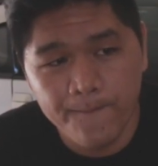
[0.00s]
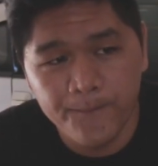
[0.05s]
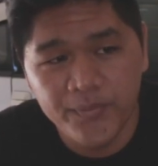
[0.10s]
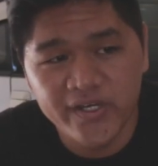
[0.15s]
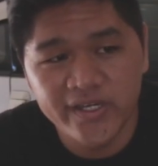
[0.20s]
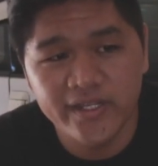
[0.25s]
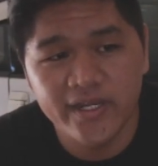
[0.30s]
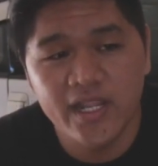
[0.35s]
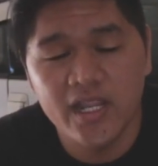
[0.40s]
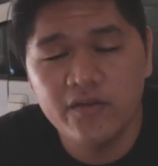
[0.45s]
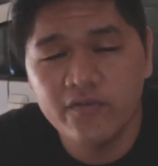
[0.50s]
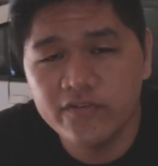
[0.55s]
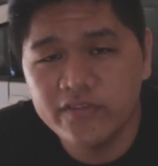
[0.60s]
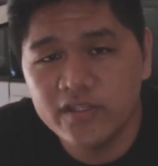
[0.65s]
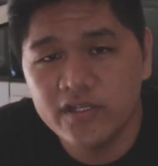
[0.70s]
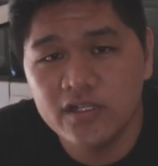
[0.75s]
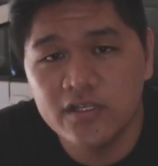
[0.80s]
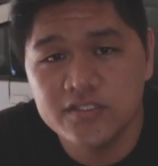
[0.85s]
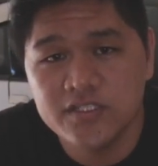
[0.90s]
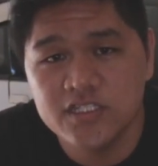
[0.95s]
But
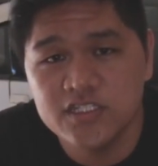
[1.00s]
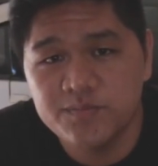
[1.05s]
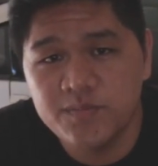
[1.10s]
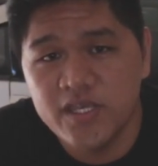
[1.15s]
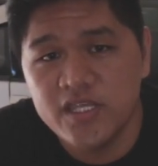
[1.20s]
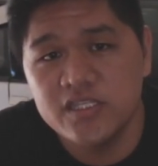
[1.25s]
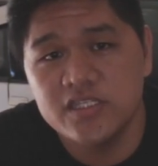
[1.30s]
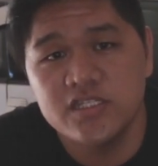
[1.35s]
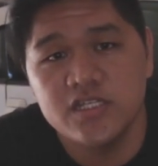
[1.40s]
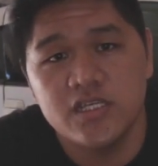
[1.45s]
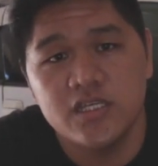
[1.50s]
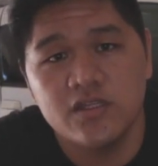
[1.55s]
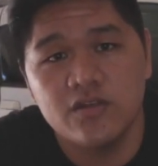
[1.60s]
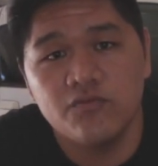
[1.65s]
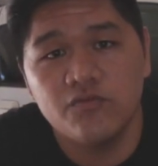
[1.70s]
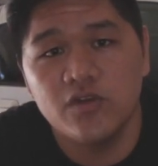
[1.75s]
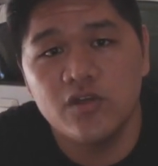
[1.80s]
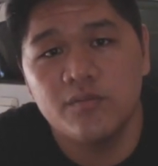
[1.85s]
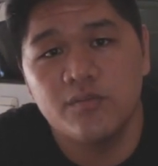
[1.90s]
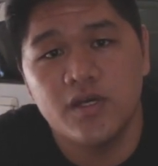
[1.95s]
everything else,
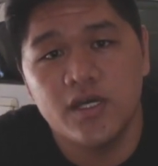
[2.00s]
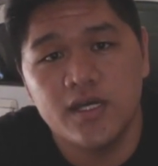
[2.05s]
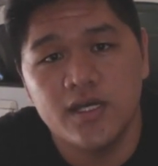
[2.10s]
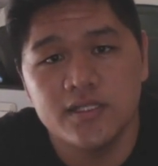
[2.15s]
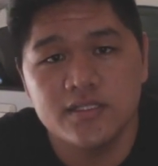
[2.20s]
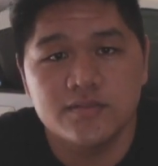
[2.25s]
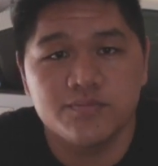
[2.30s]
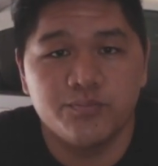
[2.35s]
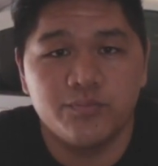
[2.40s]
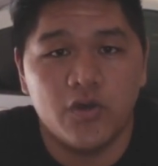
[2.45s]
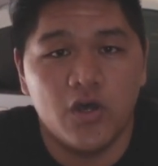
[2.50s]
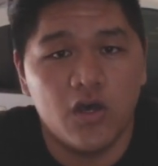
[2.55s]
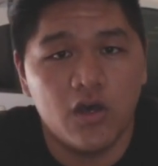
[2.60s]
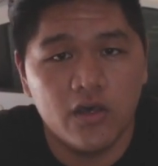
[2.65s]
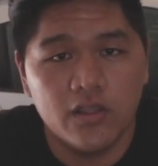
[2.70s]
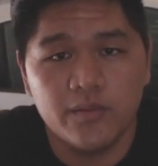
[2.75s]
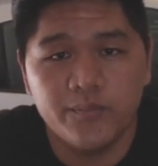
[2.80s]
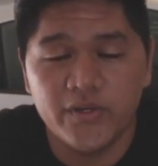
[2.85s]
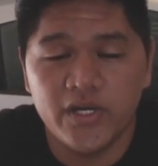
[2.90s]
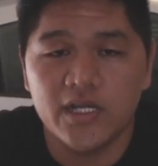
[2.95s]
suspension, wheel mods,
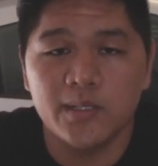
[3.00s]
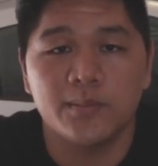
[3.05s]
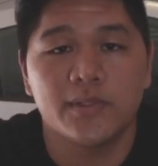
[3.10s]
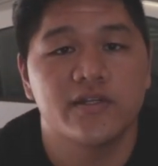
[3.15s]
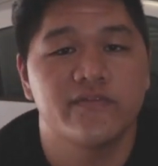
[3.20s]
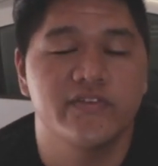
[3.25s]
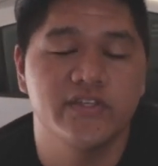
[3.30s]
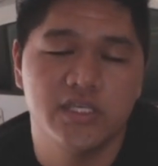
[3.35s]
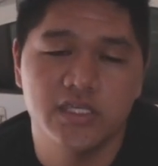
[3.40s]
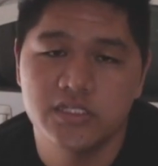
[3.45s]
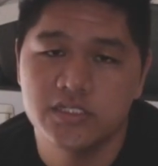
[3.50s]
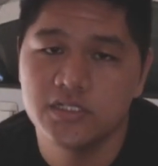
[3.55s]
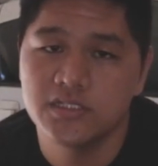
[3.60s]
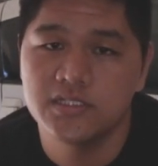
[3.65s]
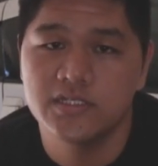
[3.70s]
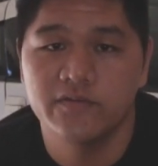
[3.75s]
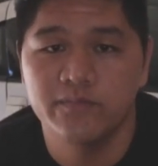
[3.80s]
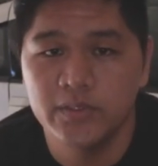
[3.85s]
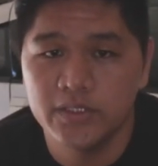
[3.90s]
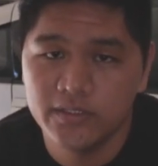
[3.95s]
all the body
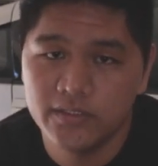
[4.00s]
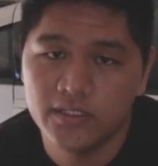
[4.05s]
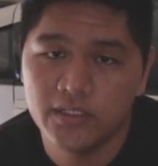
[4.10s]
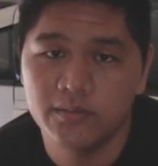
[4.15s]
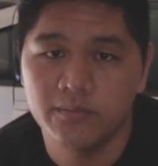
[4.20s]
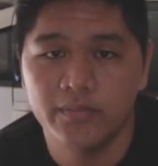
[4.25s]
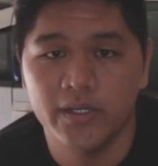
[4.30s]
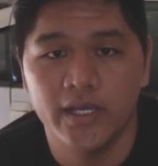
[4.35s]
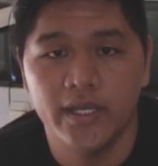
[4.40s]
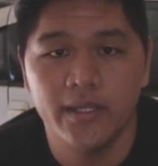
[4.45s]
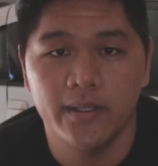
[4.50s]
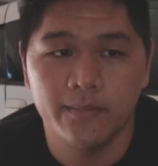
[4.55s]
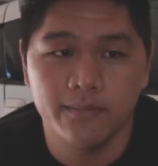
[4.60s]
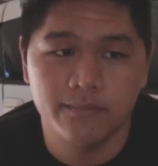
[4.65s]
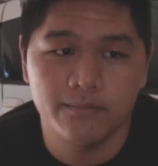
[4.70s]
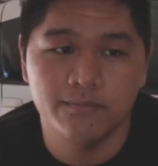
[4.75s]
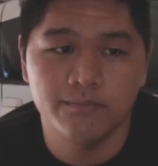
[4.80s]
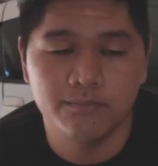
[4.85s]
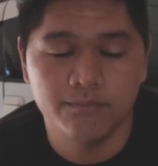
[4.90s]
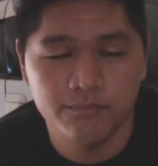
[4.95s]
modifications have been done by
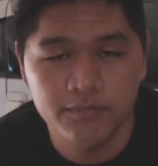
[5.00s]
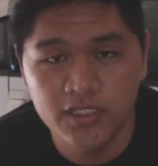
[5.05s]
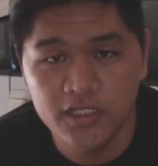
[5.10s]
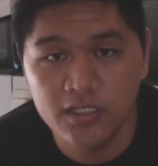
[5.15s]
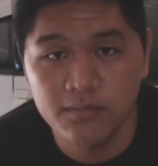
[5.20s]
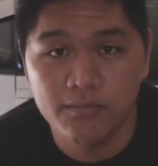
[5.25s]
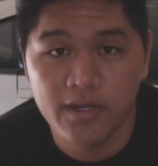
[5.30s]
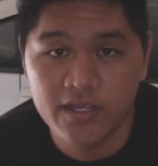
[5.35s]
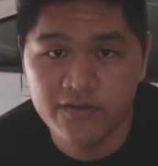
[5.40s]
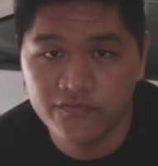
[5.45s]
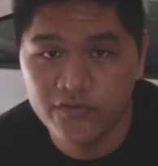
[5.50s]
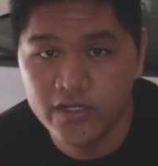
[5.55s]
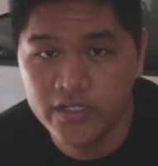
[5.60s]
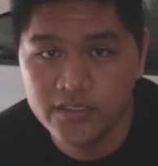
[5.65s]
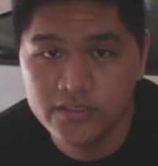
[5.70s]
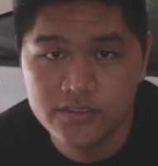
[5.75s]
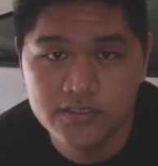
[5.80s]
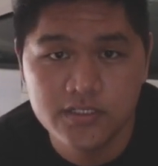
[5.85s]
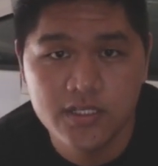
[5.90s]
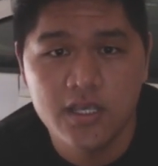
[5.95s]
me and my
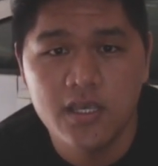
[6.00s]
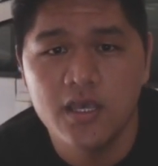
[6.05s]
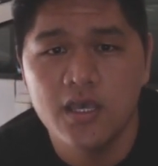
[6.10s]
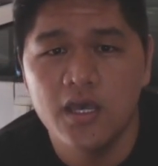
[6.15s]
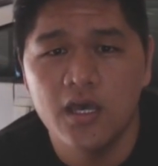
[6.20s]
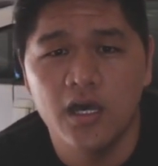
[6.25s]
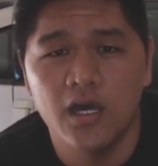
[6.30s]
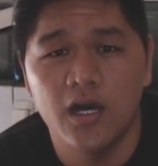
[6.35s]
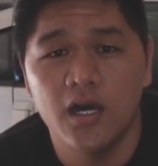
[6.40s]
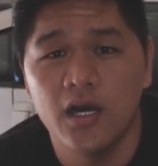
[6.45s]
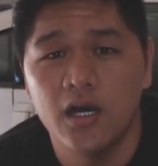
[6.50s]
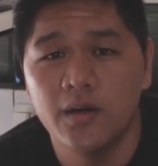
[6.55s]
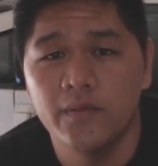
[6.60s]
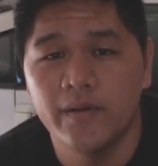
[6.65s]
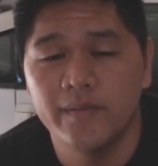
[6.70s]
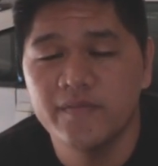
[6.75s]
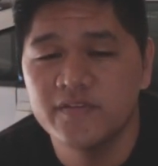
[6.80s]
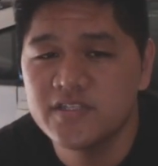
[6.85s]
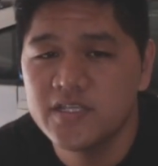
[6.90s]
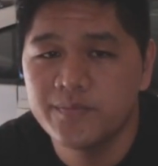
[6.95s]
friends.
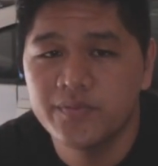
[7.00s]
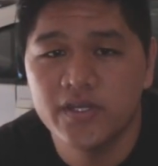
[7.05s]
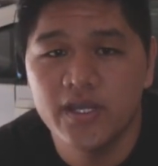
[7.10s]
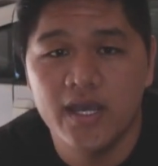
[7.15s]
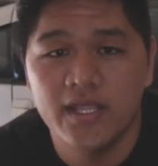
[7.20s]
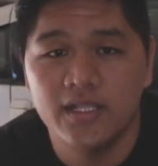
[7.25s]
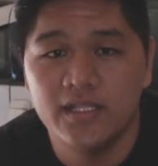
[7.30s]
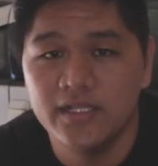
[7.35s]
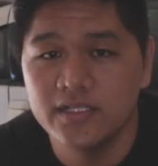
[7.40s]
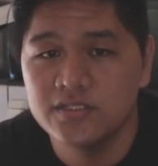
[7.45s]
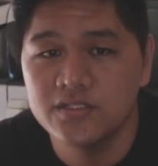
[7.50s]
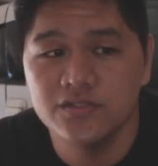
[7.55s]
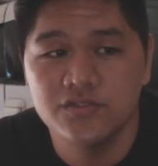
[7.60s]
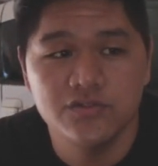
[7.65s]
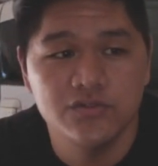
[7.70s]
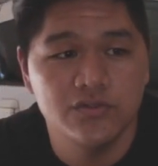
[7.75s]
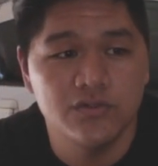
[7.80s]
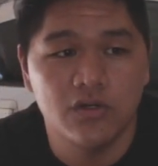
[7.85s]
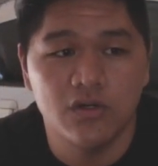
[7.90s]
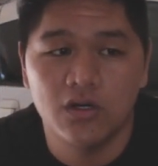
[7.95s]
I'm the type of guy that likes to
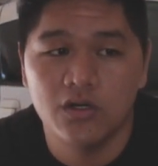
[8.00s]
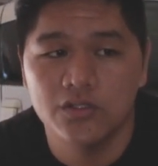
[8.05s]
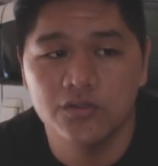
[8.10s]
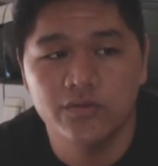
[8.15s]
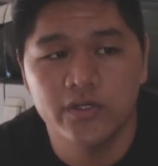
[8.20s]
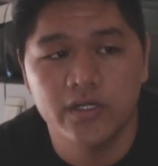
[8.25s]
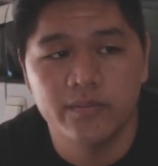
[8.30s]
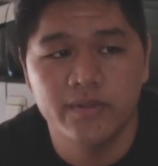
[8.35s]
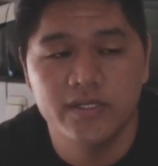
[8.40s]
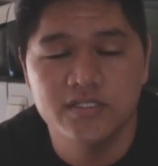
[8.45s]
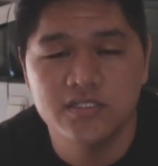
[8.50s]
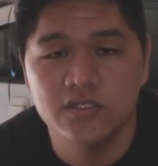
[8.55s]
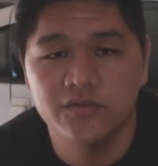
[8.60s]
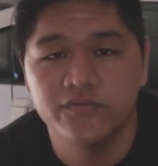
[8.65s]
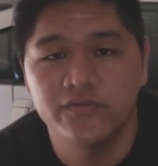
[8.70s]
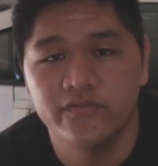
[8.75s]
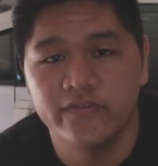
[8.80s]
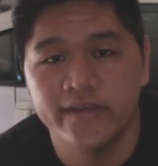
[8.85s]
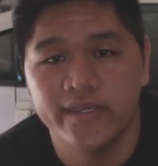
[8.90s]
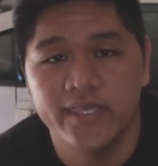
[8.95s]
do all the work
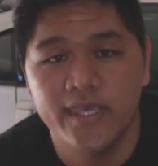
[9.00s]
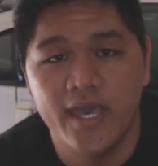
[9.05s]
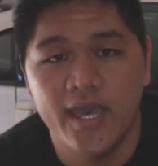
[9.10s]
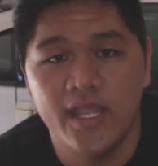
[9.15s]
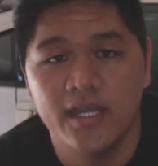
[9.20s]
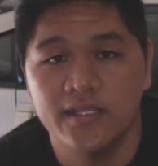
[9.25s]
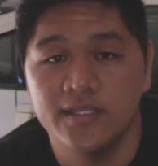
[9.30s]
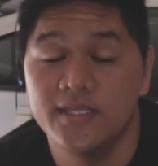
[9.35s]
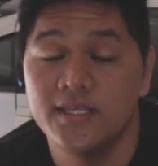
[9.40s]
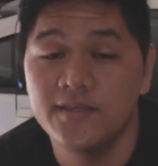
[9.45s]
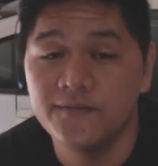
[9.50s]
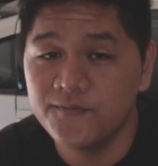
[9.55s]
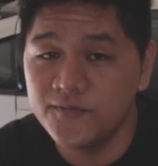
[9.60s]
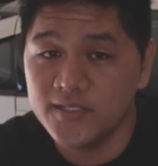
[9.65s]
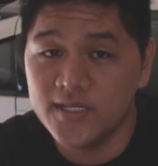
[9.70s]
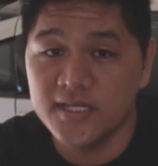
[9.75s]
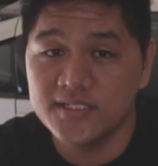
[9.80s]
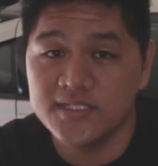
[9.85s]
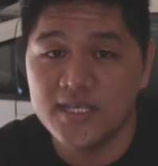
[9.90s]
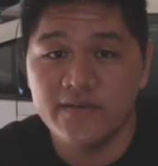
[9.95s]
myself if I can. If
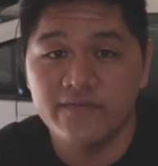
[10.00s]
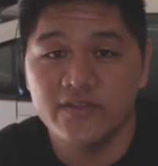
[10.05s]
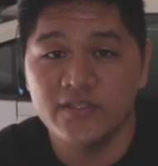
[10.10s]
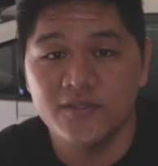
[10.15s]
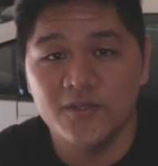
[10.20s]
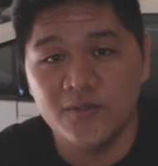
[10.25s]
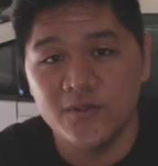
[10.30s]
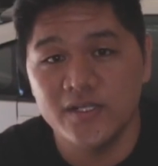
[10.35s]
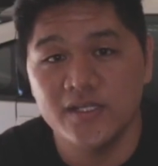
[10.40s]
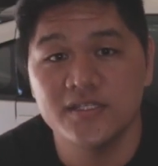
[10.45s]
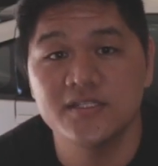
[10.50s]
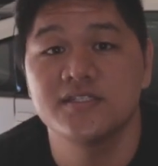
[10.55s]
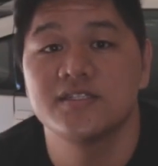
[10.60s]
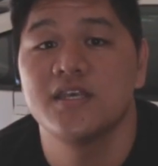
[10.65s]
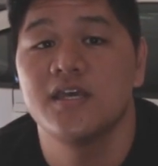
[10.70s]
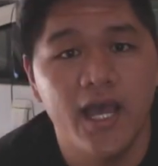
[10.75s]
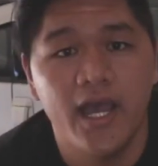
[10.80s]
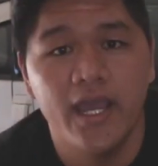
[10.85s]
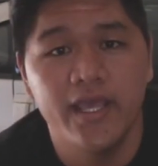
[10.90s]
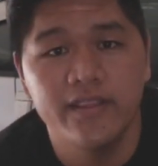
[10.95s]
you guys haven't
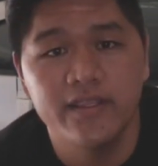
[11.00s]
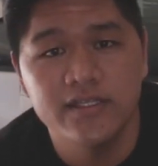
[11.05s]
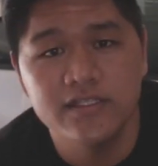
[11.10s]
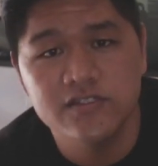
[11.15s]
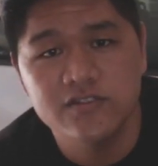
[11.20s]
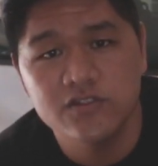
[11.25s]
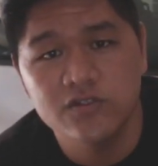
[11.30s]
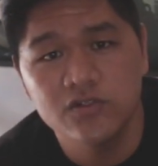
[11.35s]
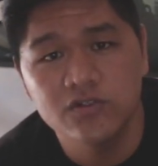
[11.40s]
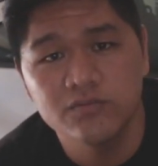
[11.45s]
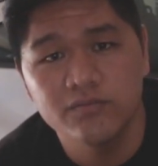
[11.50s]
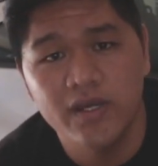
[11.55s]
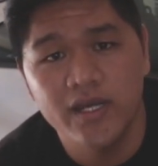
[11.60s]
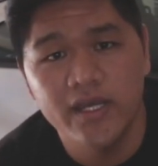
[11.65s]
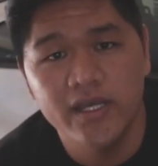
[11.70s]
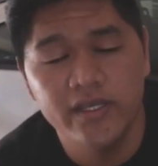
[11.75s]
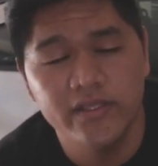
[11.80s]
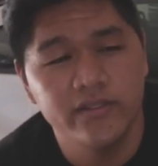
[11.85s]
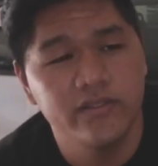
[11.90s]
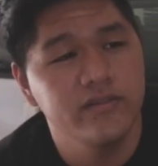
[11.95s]
noticed, I then sold
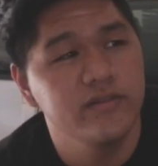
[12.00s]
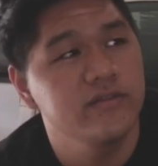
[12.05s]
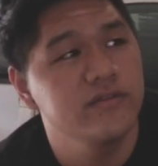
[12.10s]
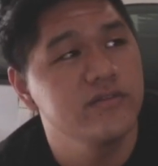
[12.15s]
my